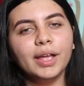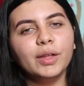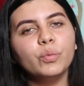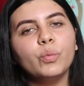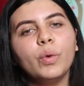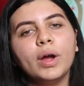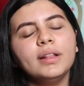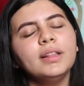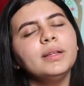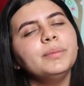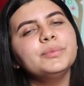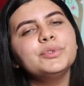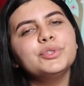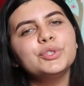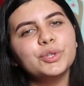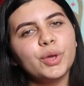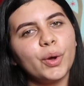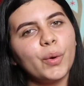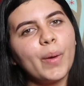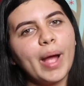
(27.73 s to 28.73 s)
And while I'm
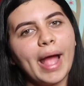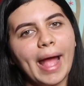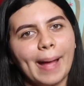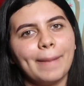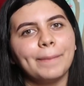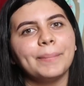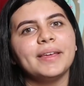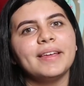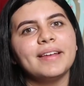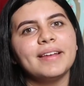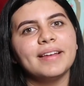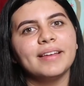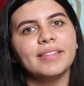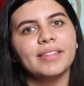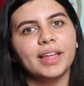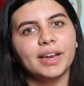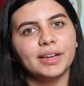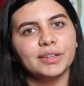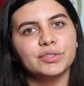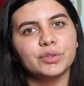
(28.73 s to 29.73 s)
so happy
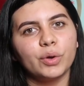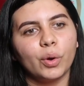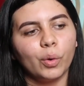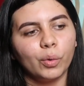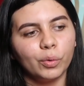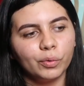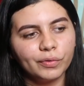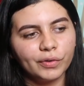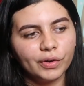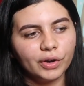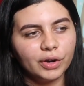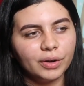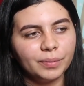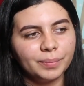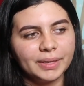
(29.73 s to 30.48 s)
that it's over,